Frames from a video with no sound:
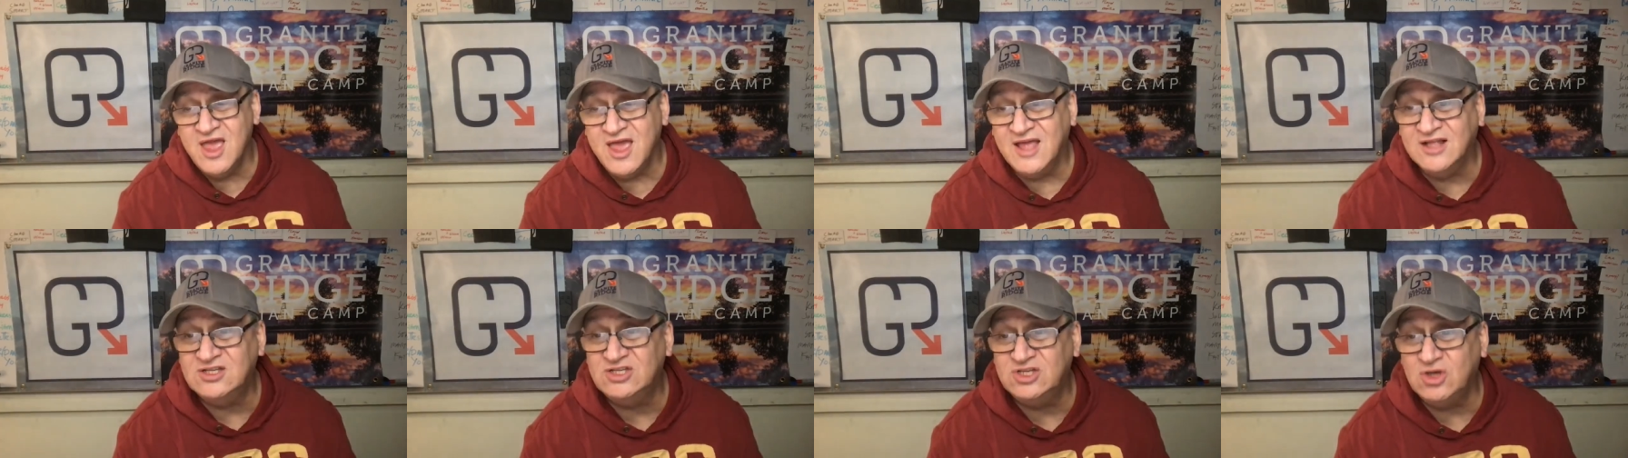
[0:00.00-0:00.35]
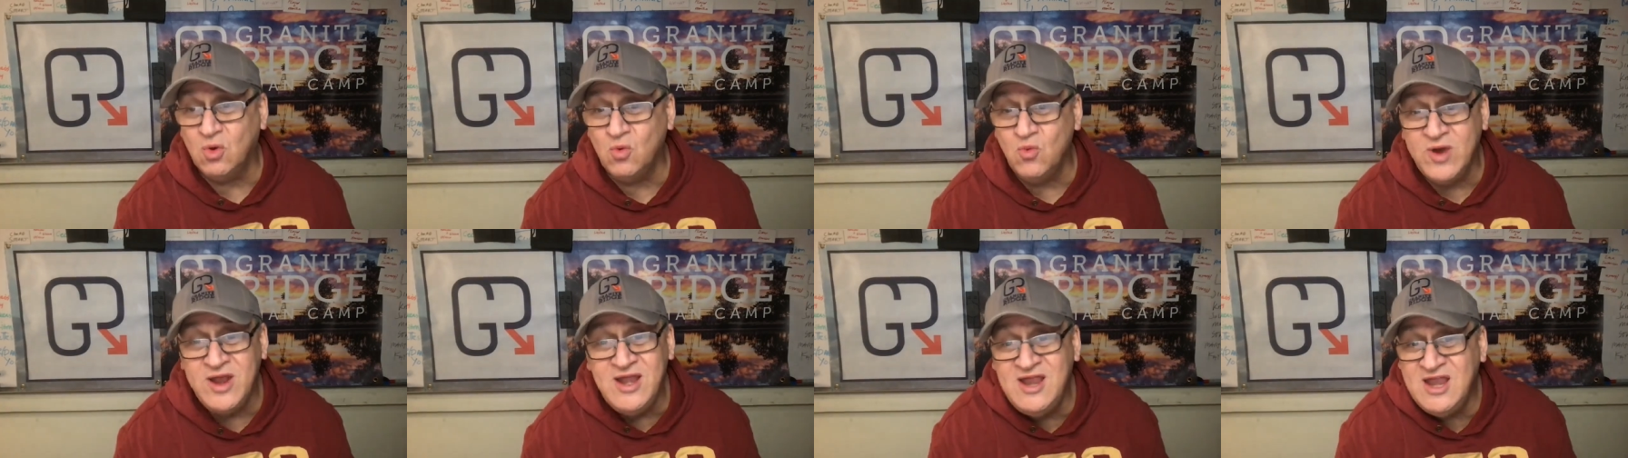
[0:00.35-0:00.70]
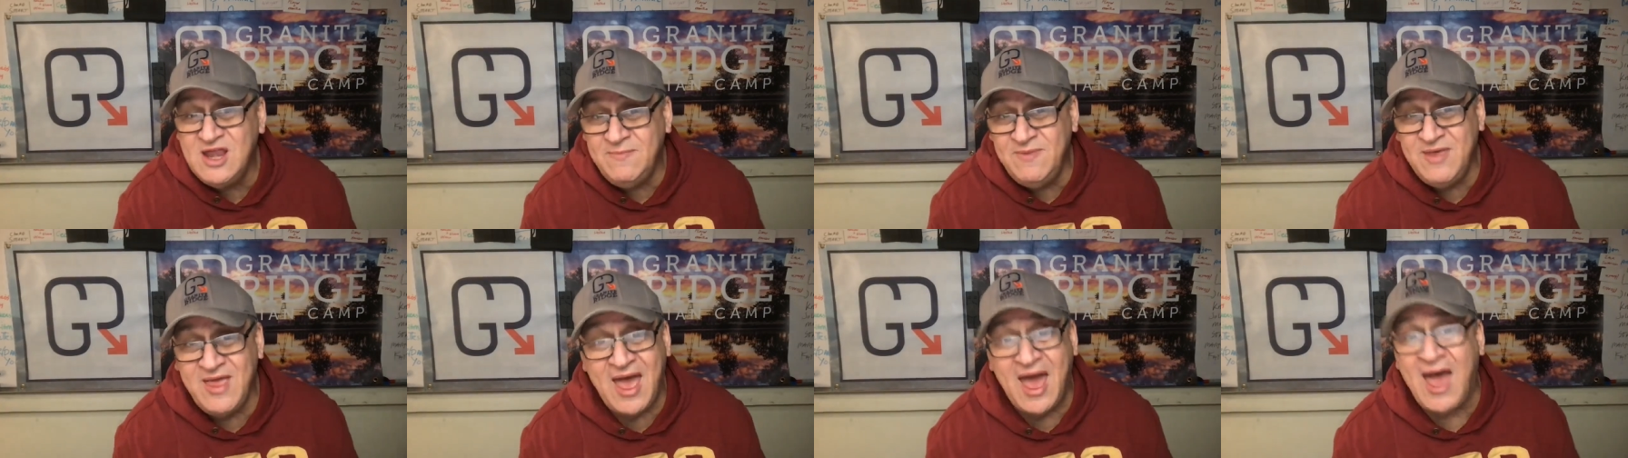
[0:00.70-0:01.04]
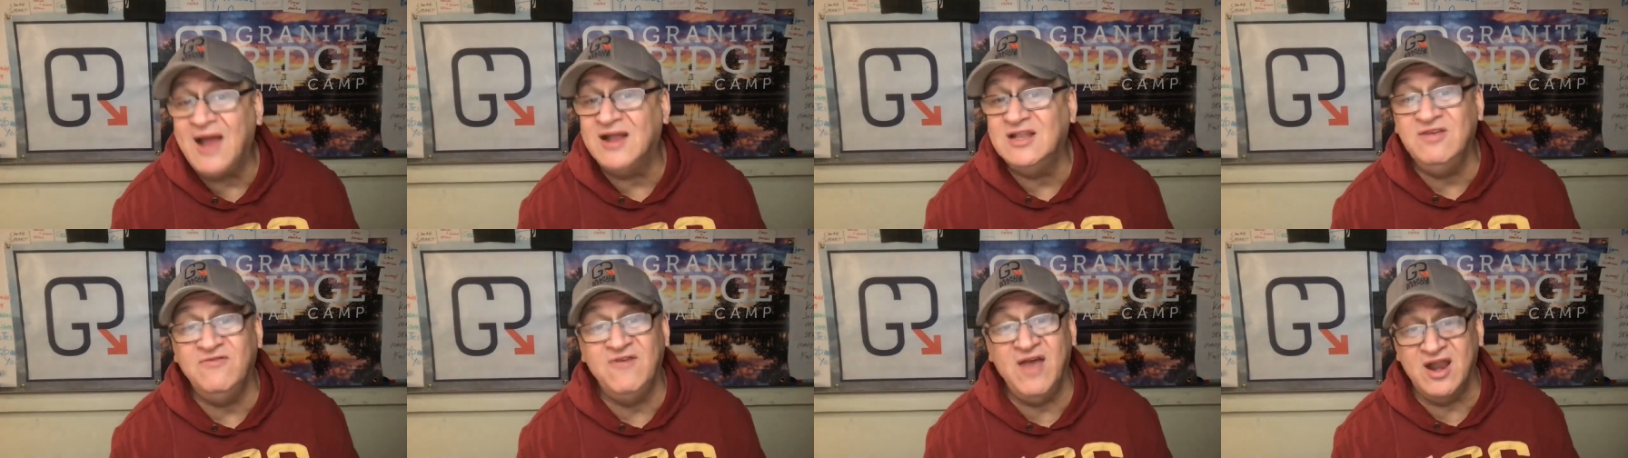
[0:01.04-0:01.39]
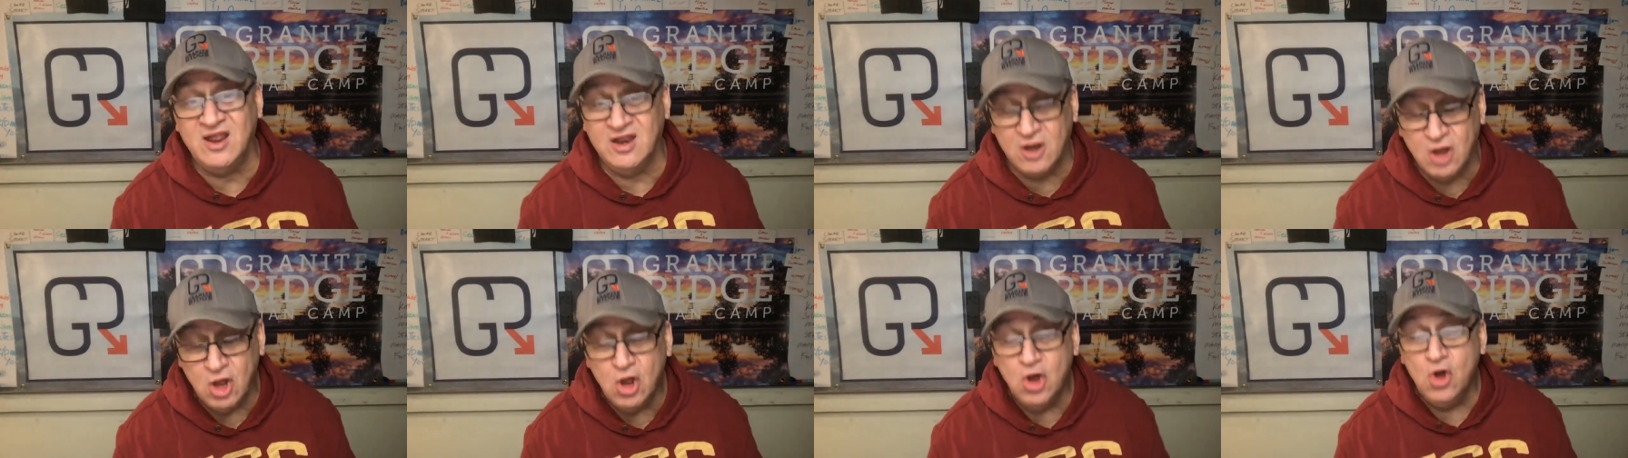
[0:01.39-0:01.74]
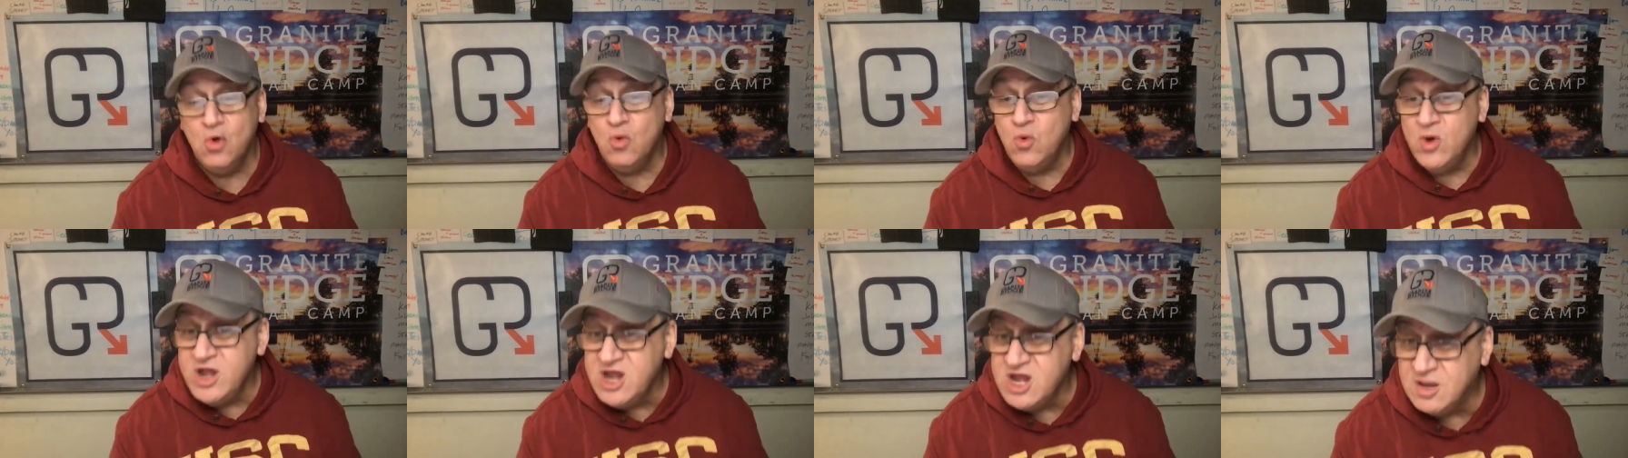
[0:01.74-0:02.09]
And so we need to be activated.
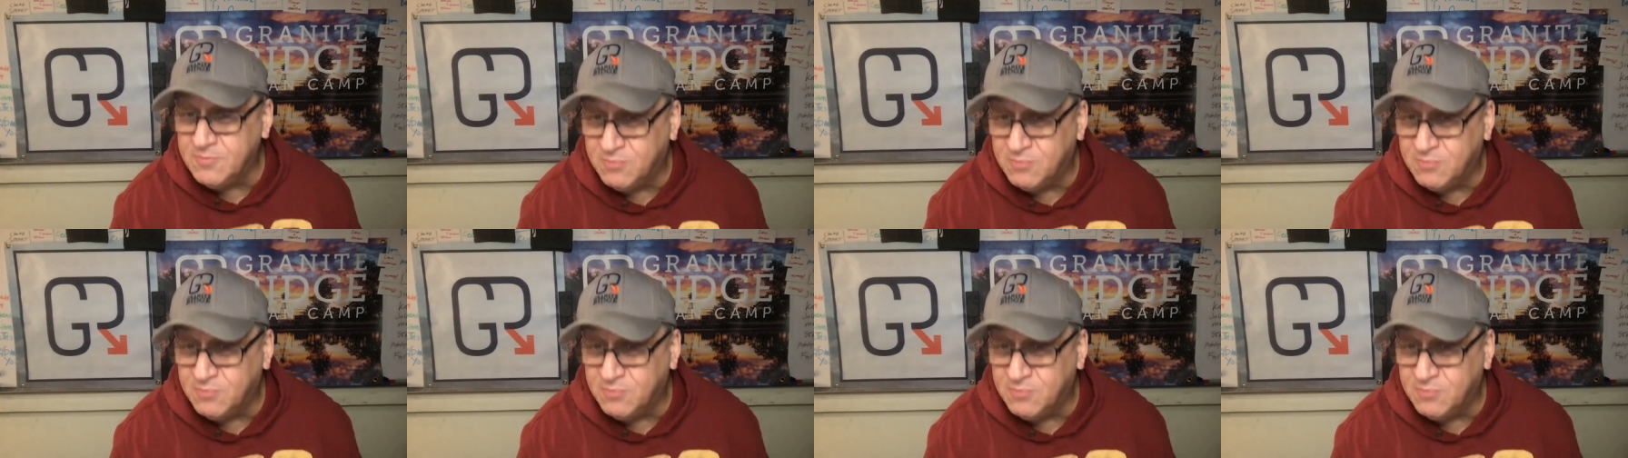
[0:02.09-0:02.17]
We need